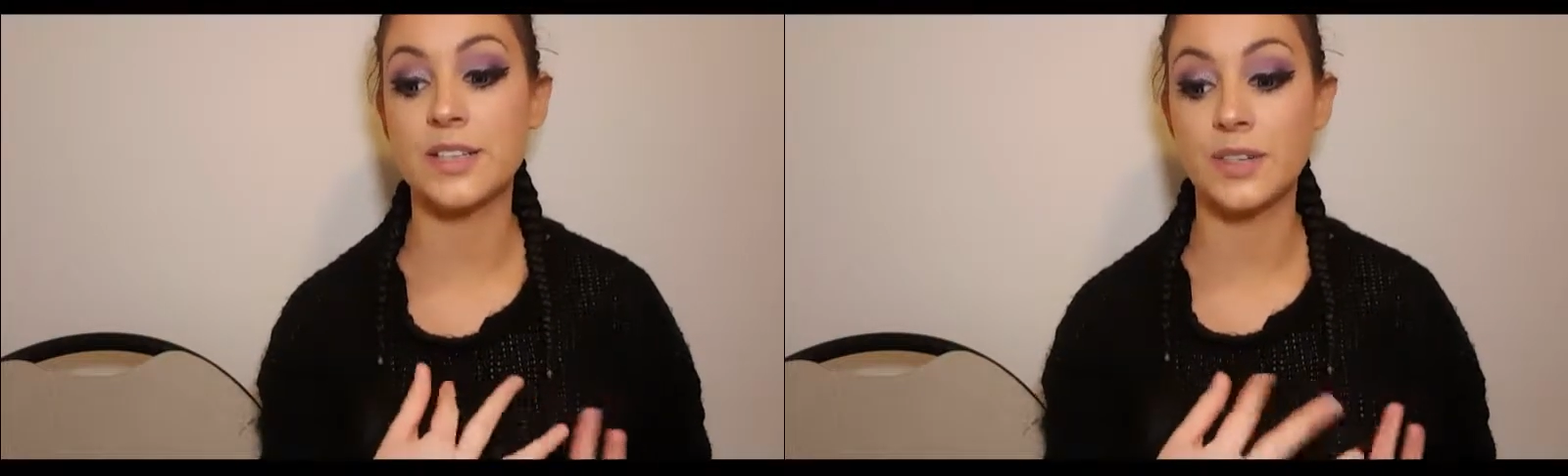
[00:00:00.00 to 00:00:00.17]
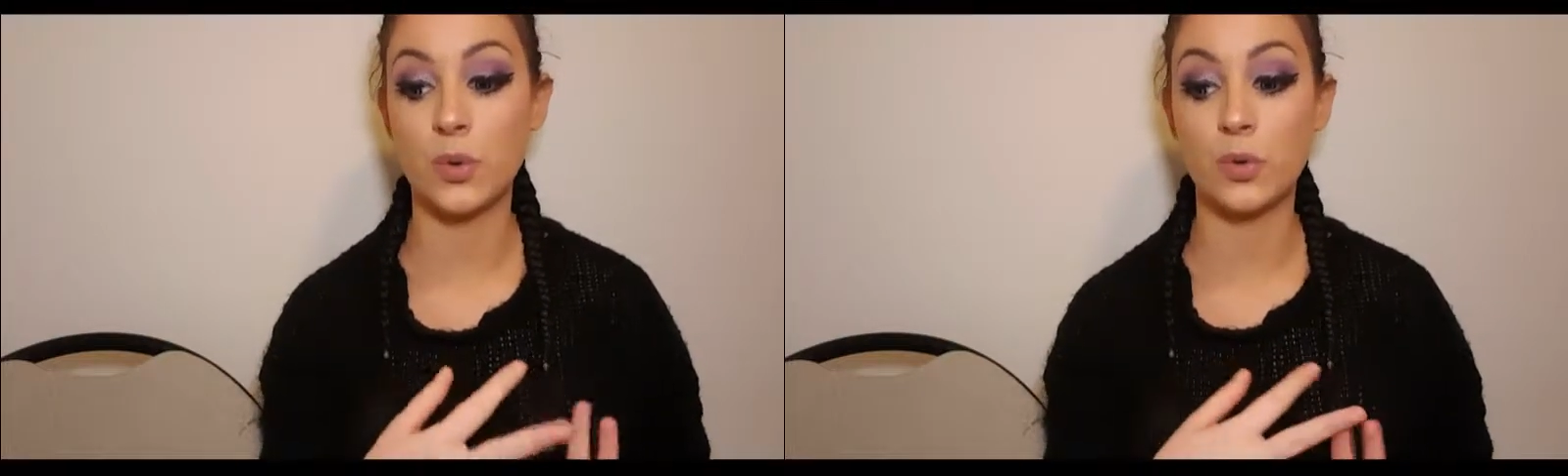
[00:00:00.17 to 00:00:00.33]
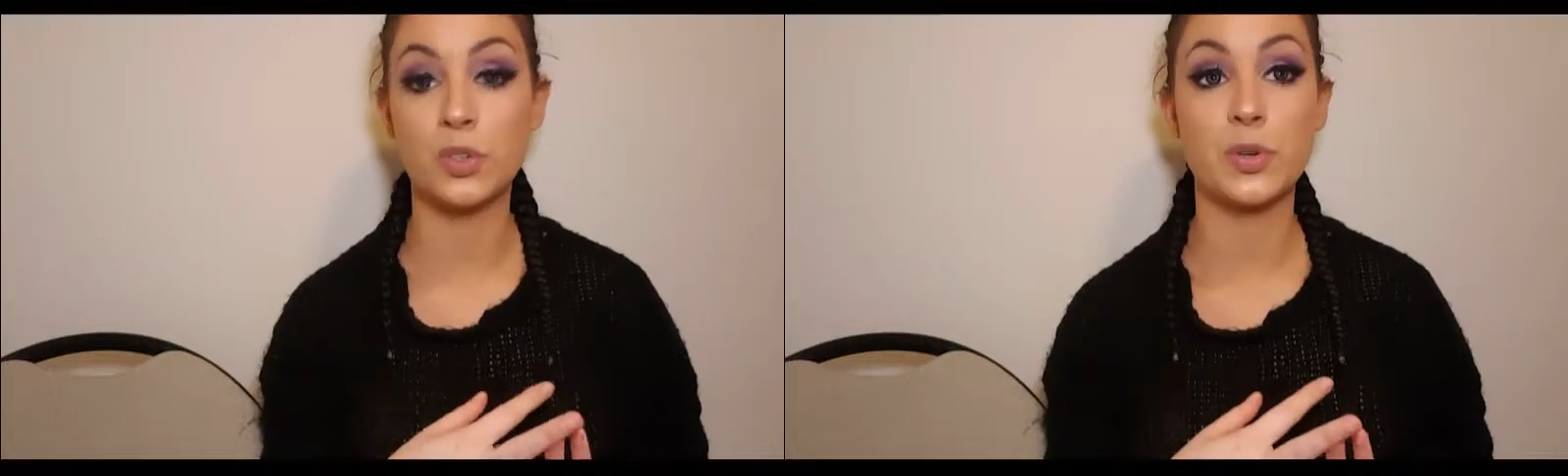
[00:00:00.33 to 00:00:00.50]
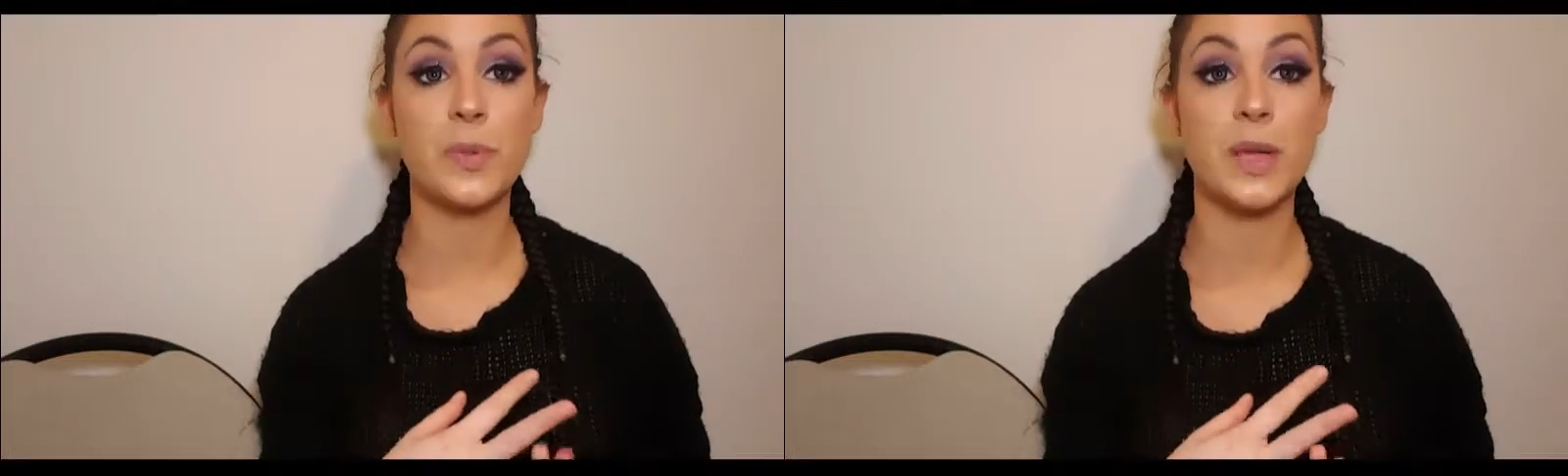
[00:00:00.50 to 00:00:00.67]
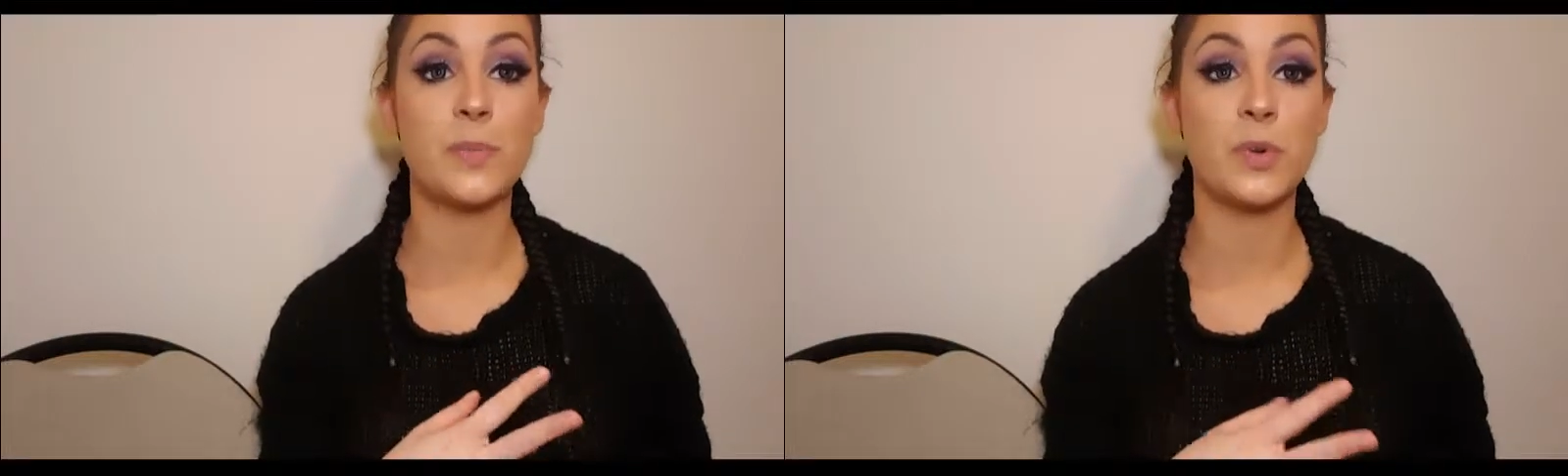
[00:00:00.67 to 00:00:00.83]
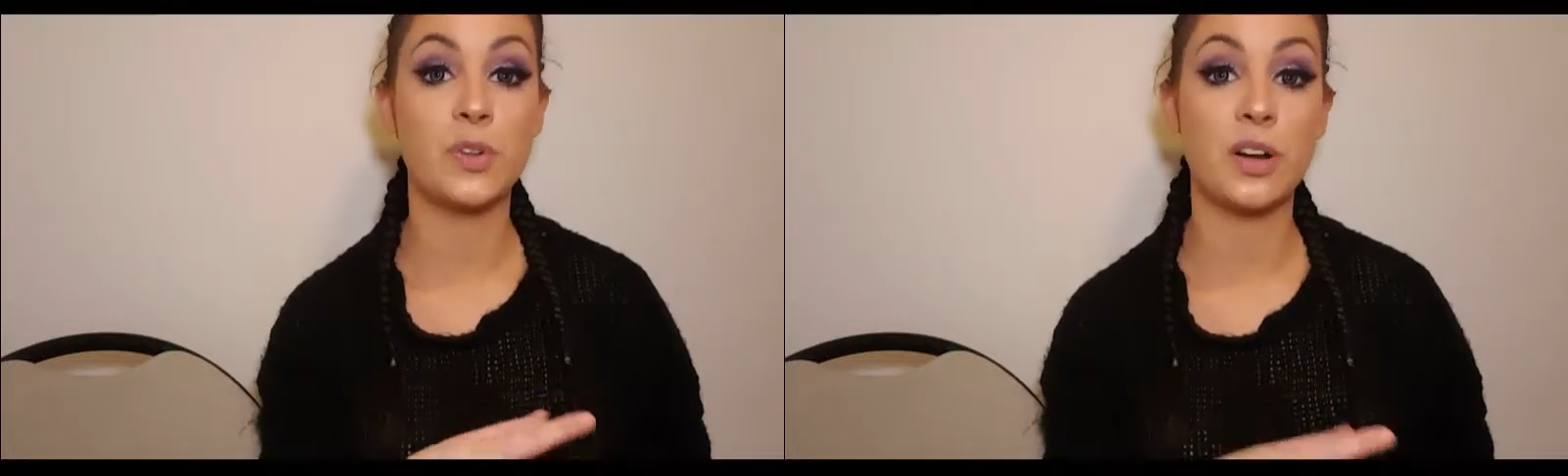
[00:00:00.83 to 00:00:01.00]
and older
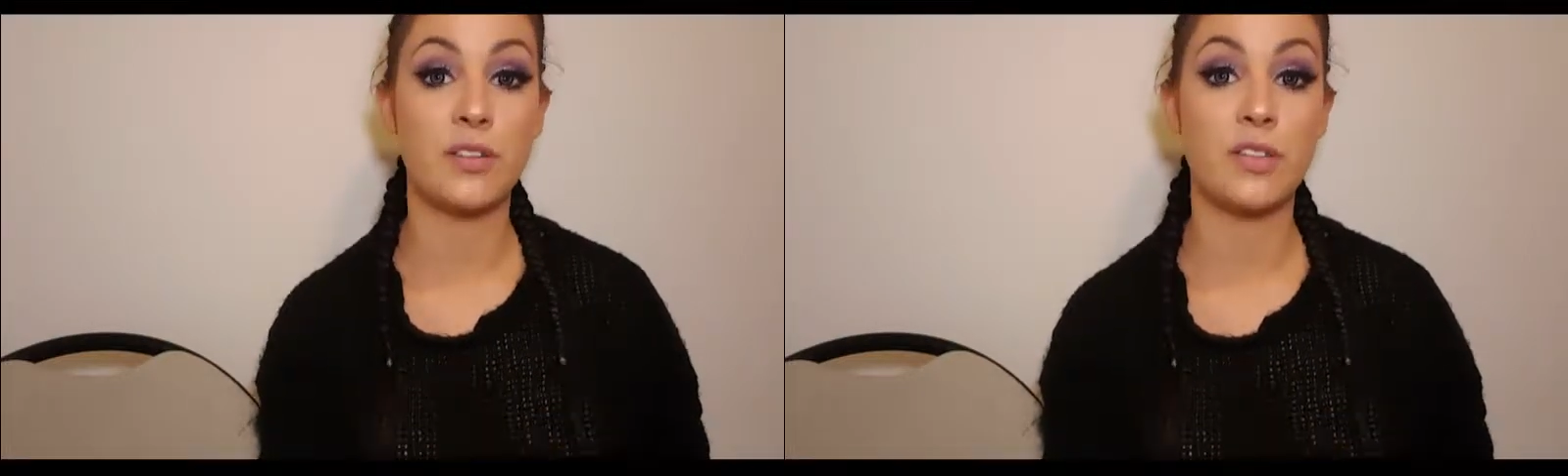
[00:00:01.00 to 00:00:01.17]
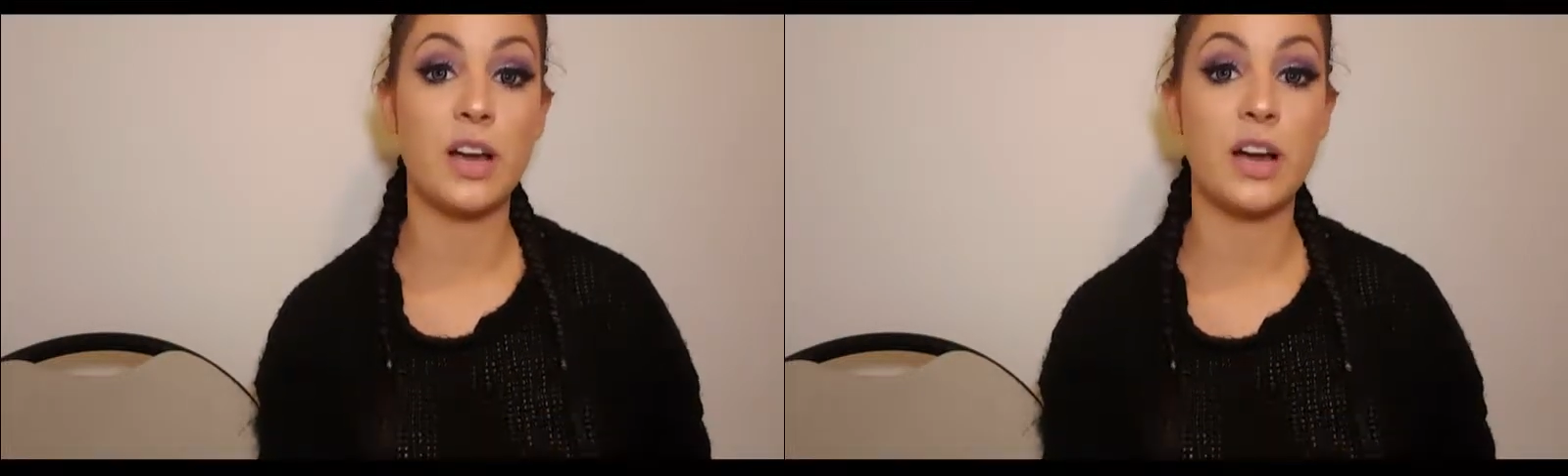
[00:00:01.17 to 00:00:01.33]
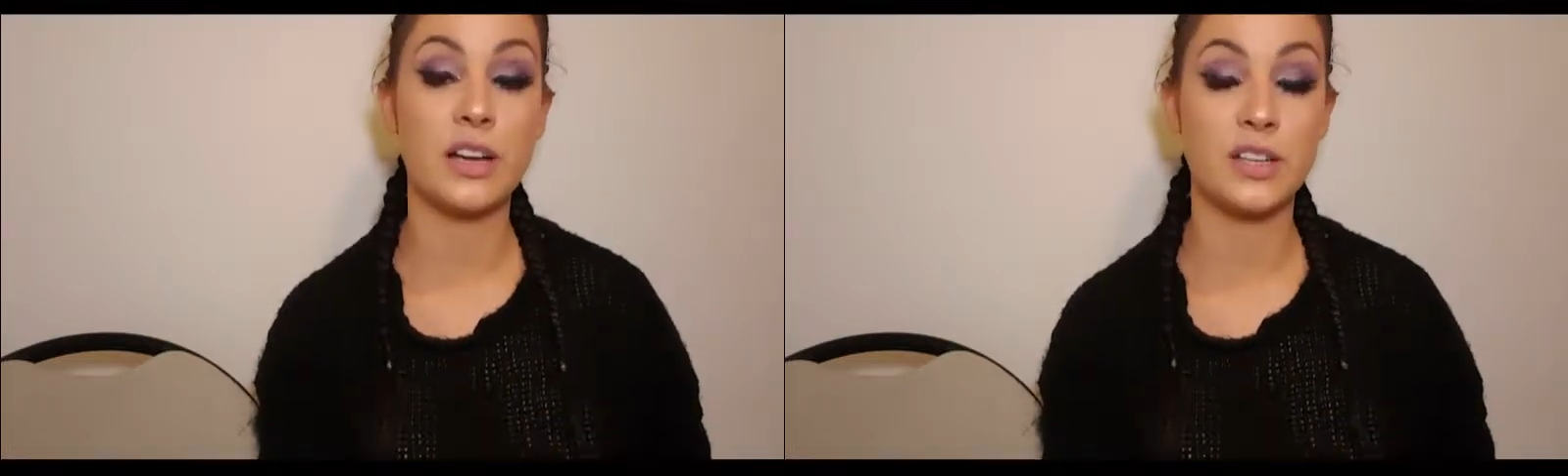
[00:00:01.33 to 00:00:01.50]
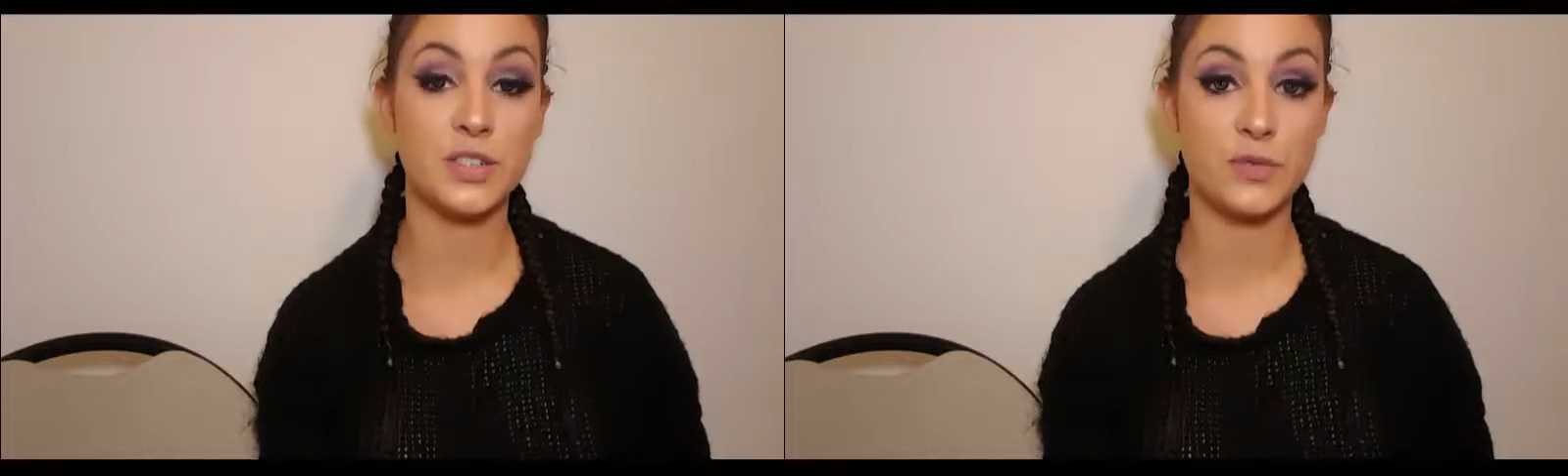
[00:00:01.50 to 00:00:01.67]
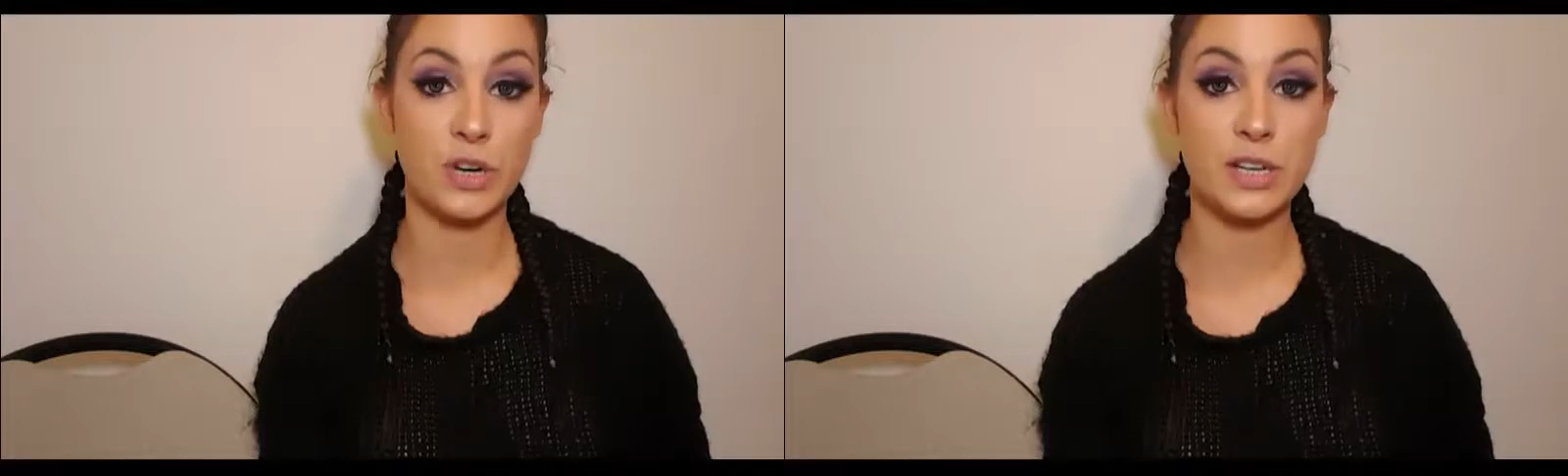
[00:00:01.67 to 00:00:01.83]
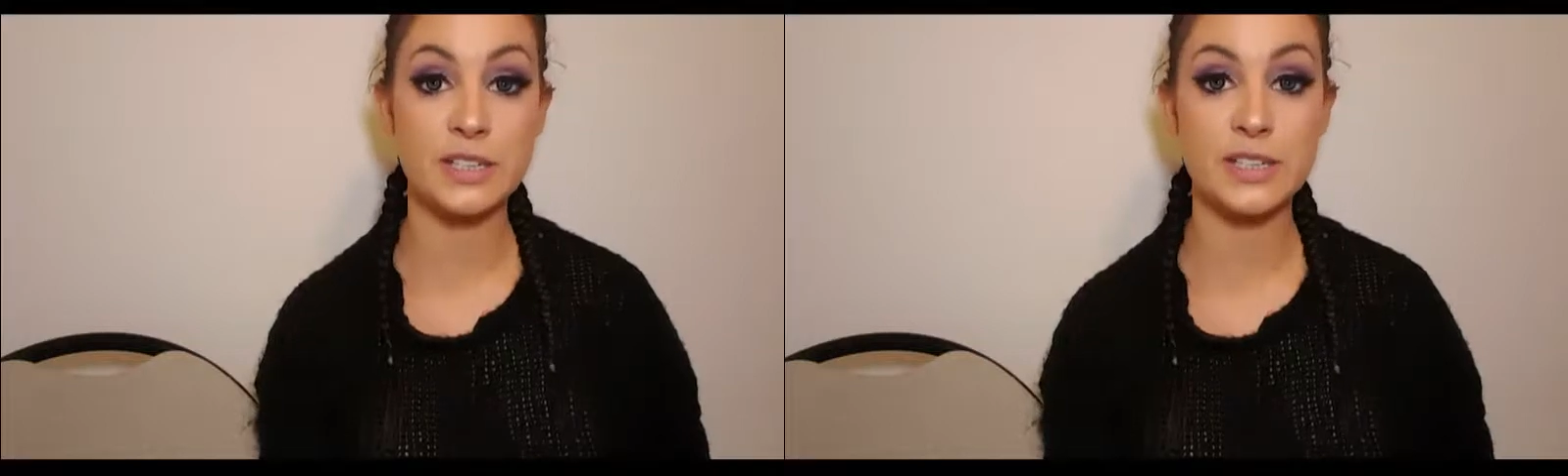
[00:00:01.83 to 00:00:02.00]
people are the highest
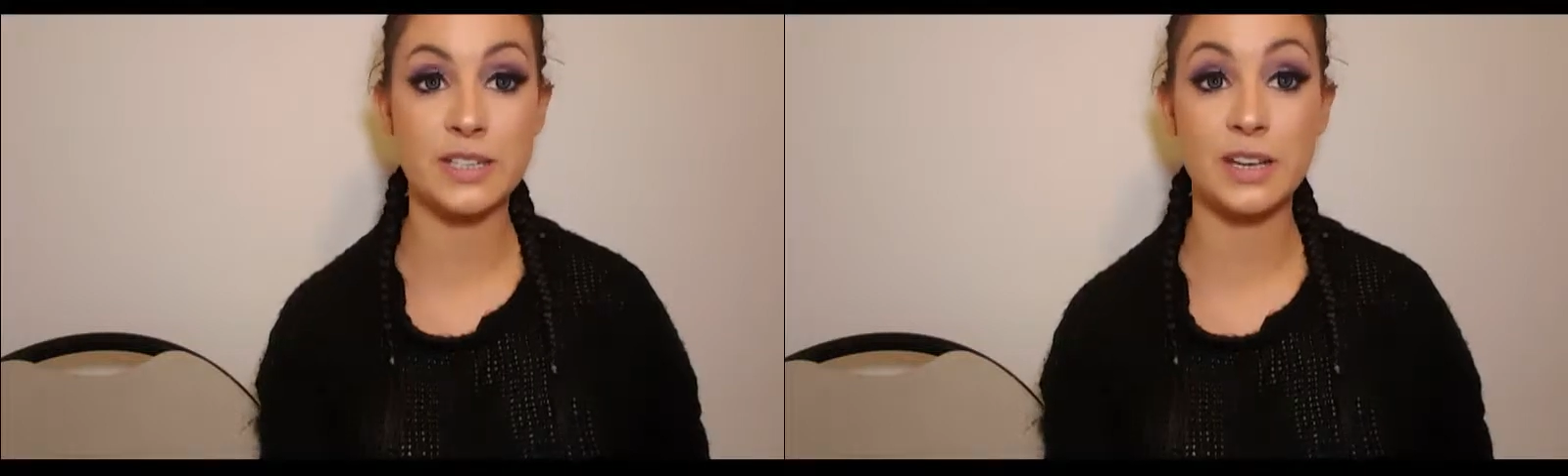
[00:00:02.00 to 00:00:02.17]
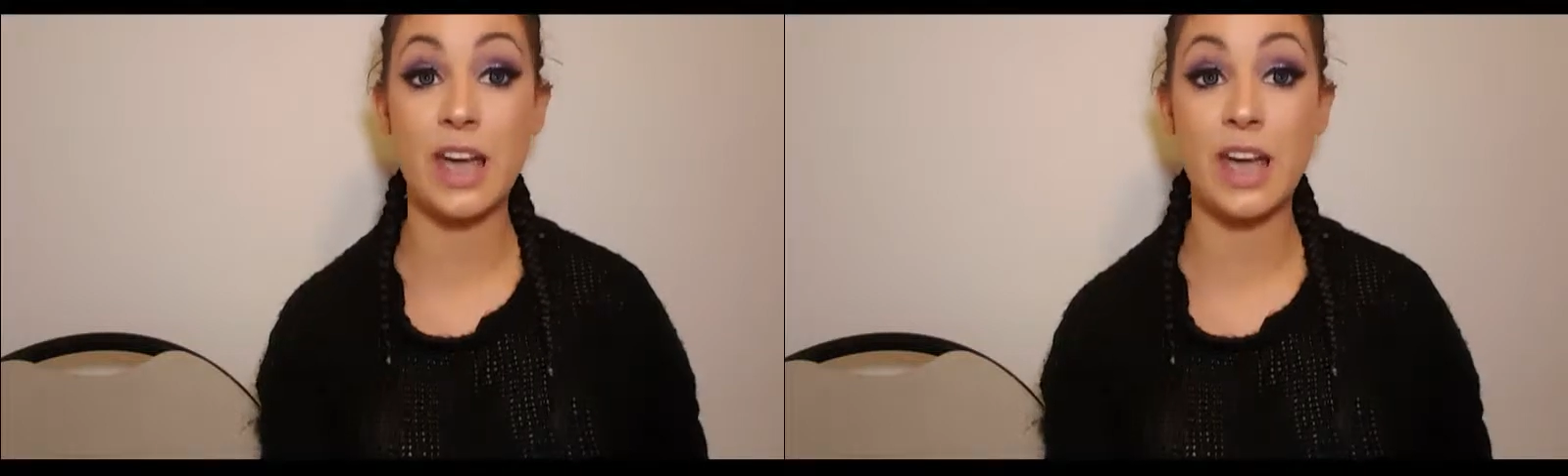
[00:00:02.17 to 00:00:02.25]
risk.